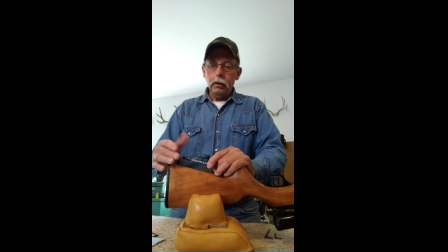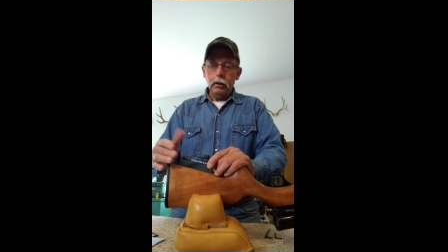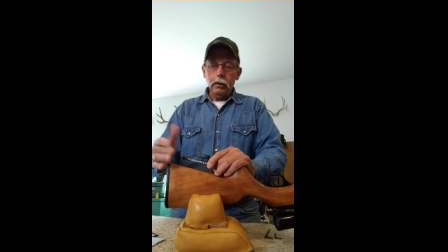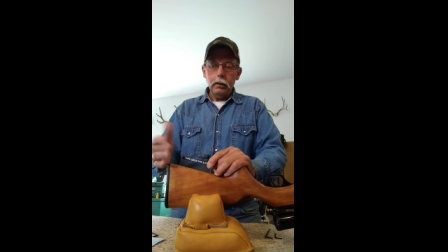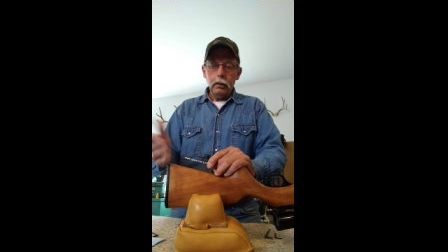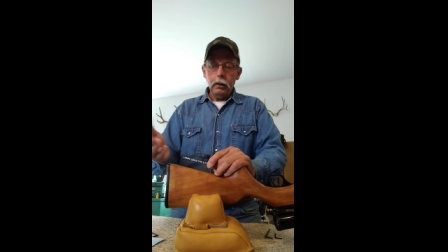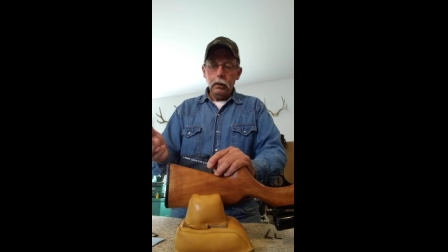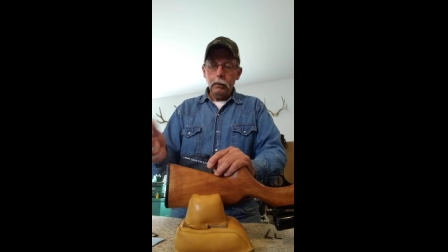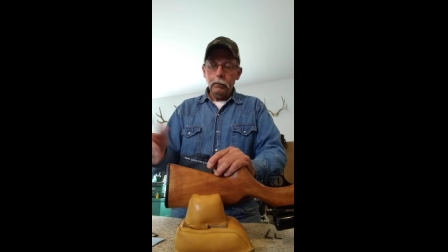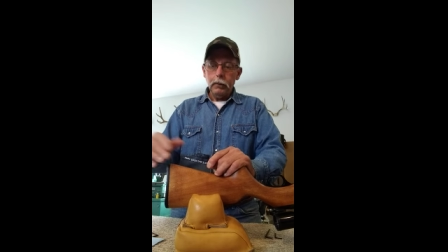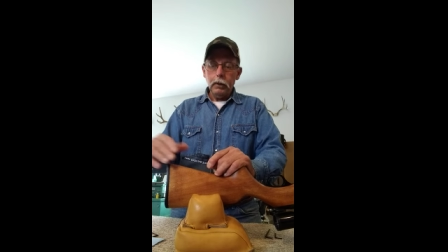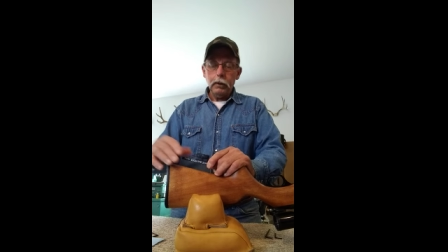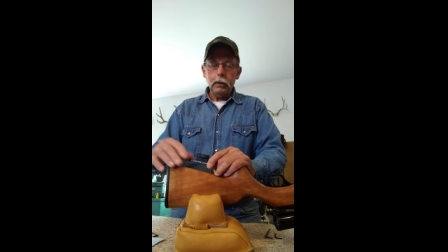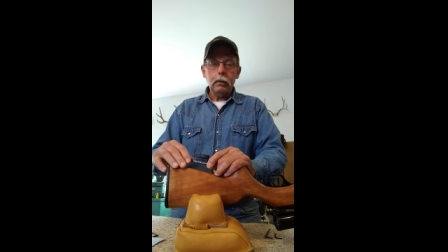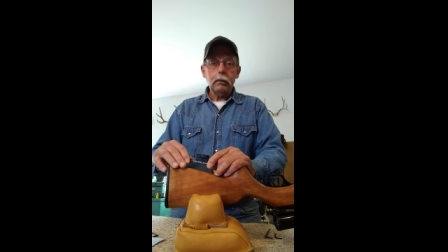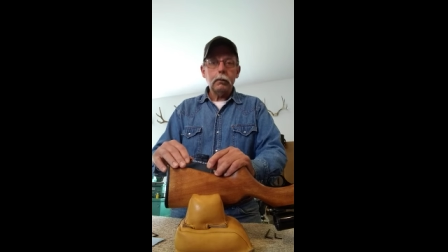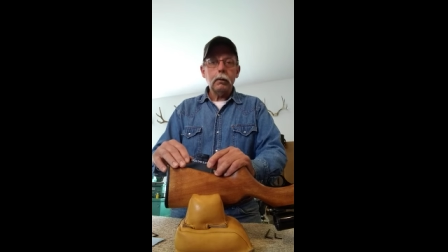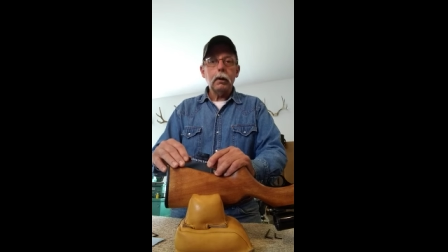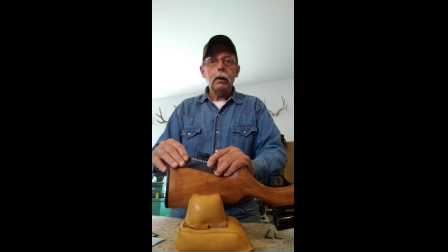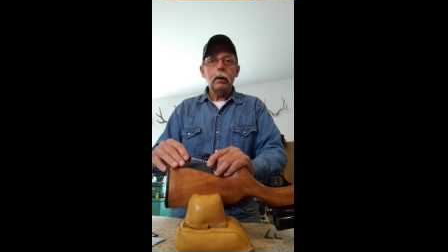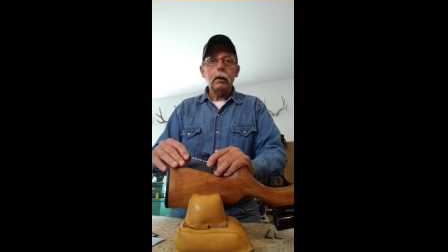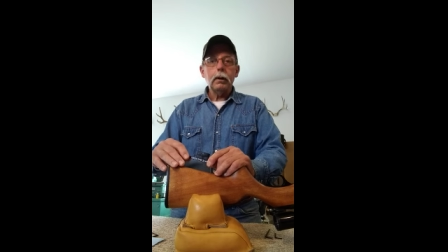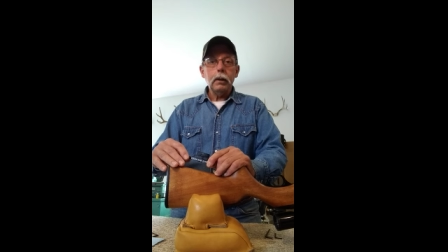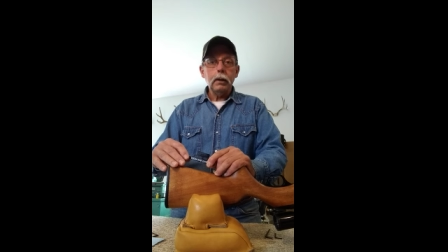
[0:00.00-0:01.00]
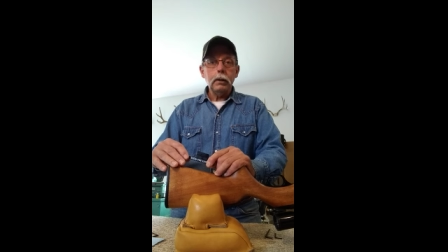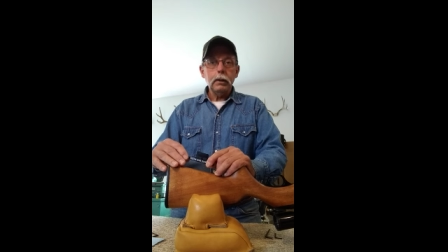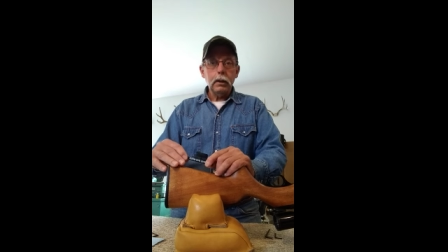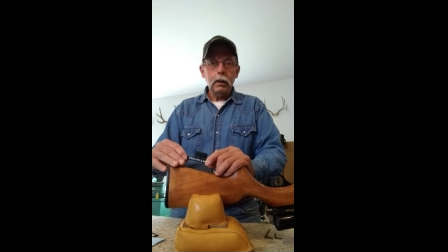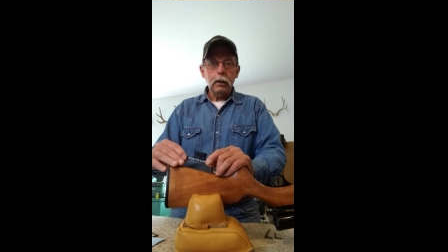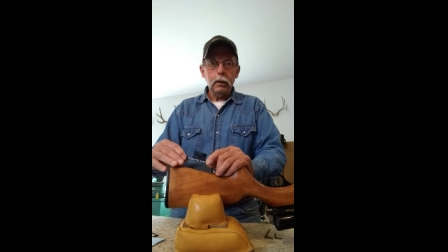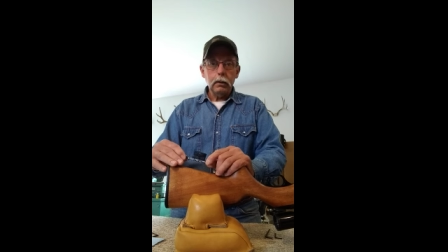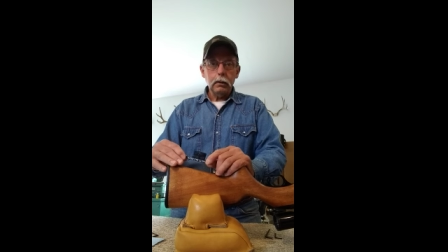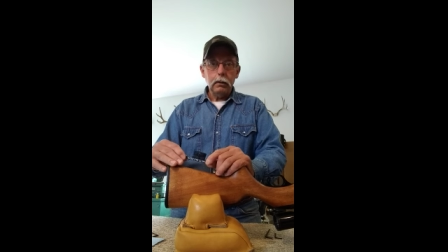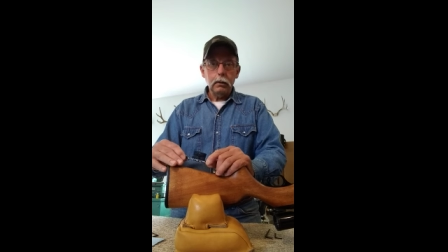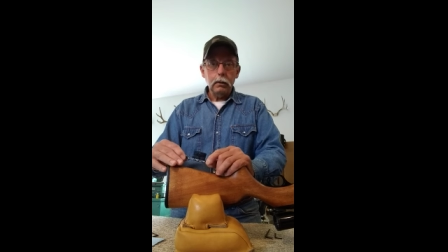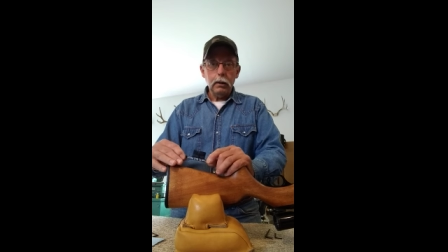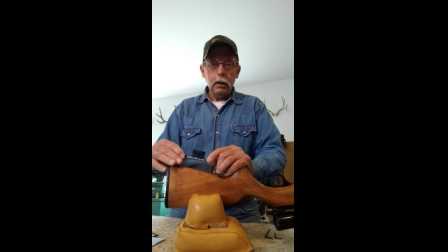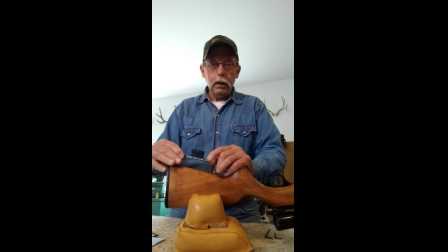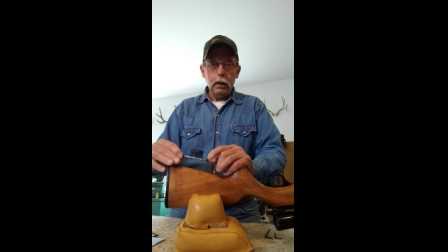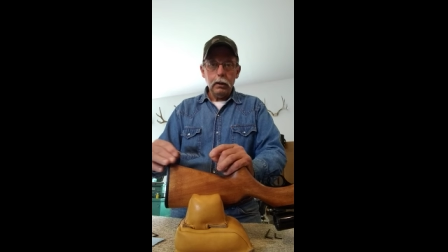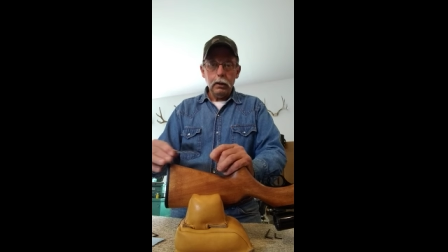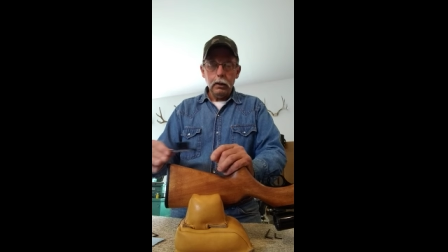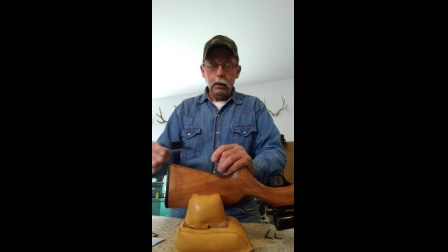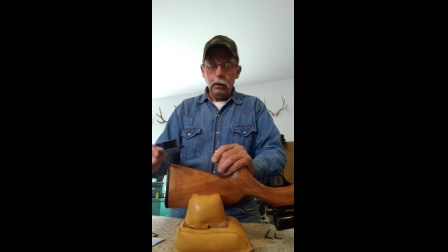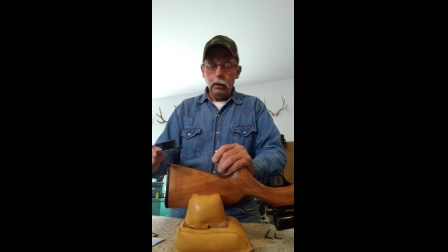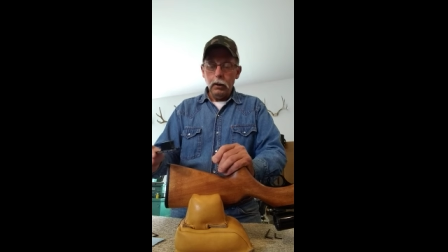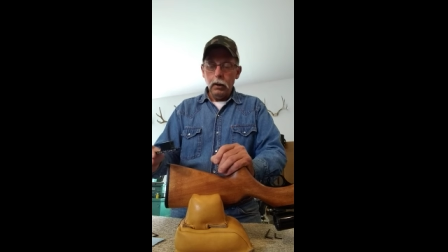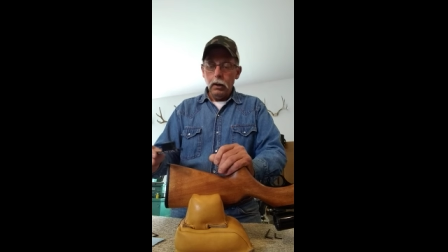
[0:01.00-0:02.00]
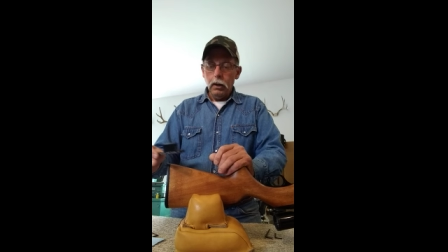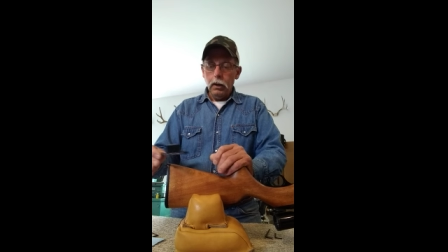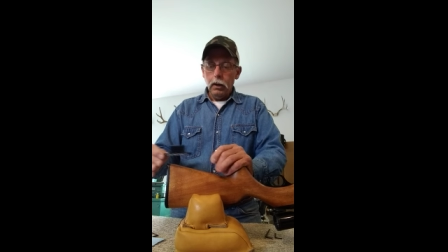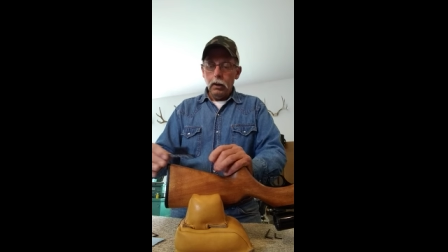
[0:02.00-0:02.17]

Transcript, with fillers: I'm not going to try to teach you how to do that here.